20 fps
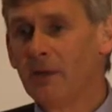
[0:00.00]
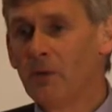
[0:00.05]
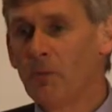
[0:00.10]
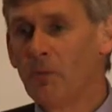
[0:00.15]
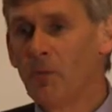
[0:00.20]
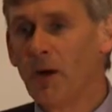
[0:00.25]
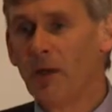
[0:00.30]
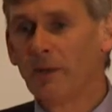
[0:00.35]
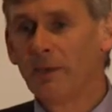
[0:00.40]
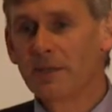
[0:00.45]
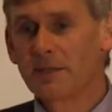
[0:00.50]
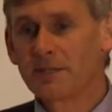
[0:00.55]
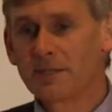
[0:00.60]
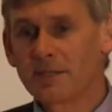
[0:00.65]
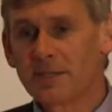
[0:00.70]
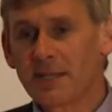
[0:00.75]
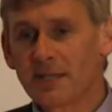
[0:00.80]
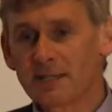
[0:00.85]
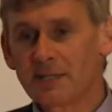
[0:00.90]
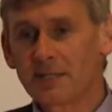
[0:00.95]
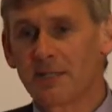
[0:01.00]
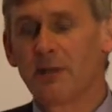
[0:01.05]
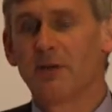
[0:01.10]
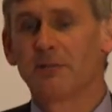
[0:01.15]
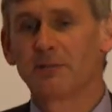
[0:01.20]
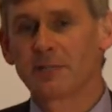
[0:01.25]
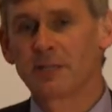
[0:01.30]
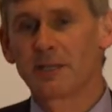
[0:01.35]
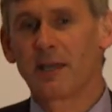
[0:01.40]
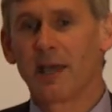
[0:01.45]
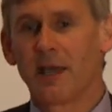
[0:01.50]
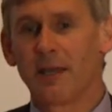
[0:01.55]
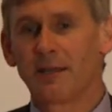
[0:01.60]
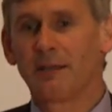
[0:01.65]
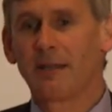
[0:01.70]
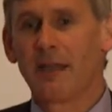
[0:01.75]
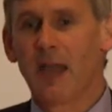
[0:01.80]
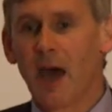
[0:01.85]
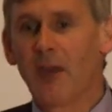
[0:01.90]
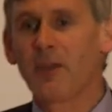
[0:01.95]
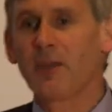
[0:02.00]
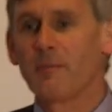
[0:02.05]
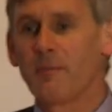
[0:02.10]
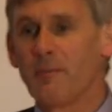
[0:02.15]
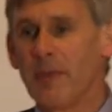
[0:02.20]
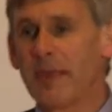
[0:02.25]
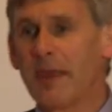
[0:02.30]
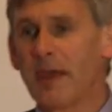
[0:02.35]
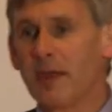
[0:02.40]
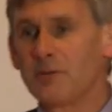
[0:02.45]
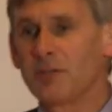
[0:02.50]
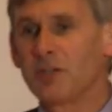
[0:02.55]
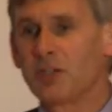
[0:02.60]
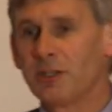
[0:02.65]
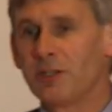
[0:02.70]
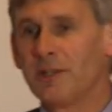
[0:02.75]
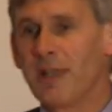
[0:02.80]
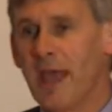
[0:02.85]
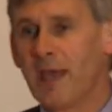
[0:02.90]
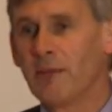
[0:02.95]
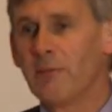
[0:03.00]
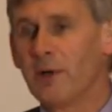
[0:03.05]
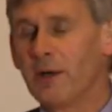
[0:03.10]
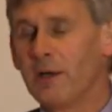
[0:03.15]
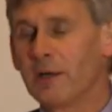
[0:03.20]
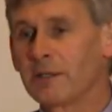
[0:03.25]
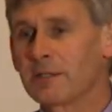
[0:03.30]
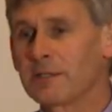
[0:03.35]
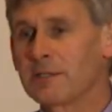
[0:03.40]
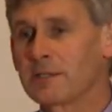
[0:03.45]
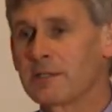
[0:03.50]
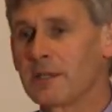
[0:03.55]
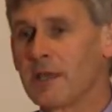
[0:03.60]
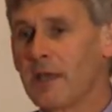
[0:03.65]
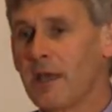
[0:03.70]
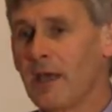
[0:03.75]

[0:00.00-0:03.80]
one that sits alongside the other big ocean networks,